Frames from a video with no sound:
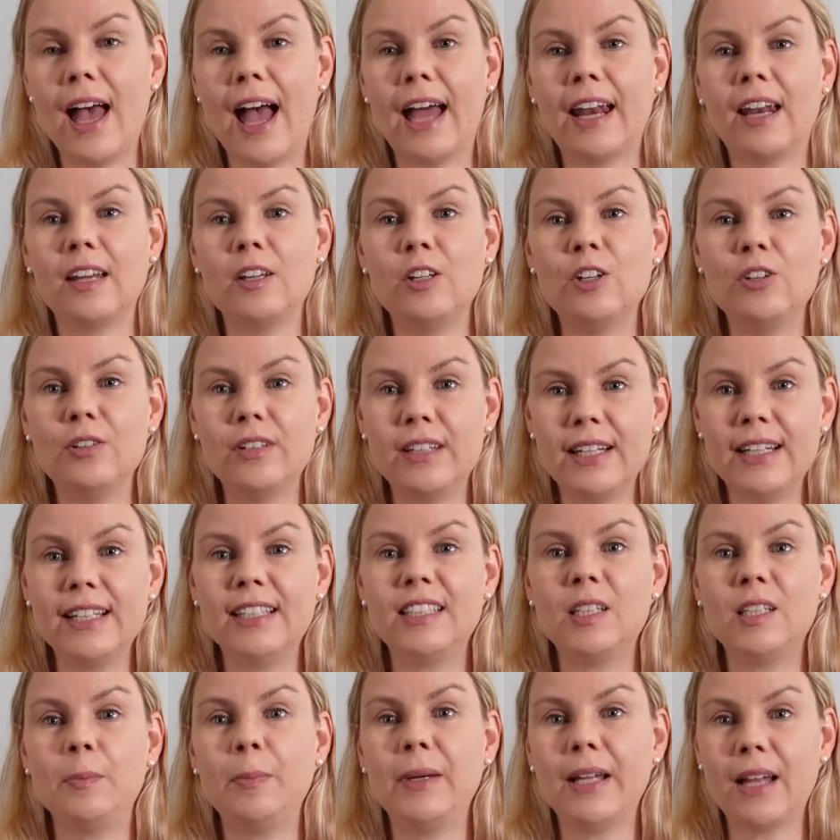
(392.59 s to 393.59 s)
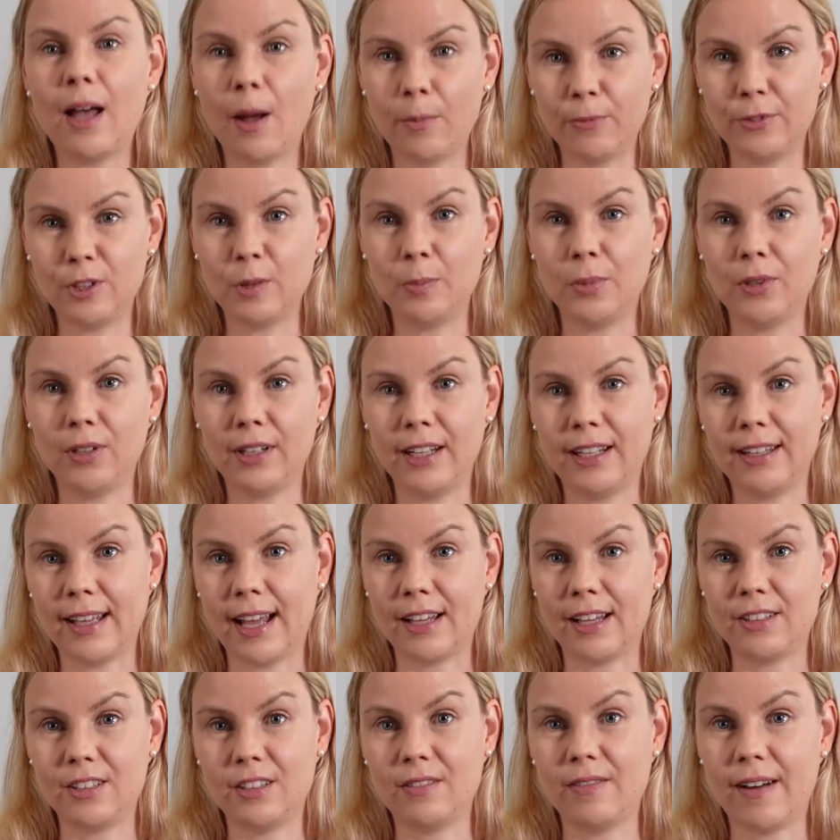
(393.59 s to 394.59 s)
and you need to be comfortable in
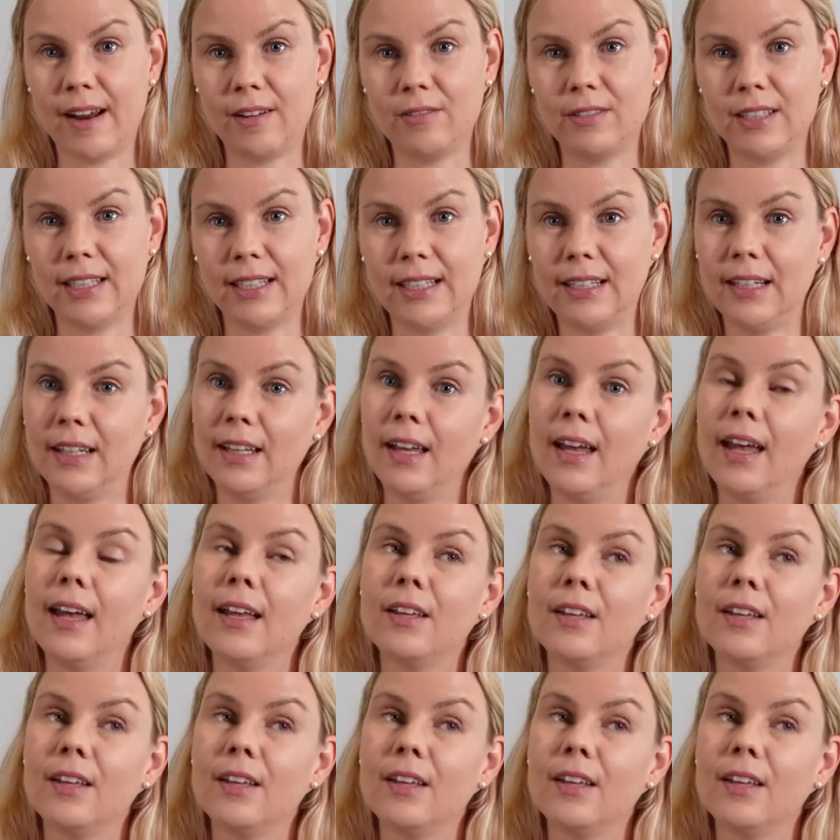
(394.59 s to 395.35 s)
that surrounding.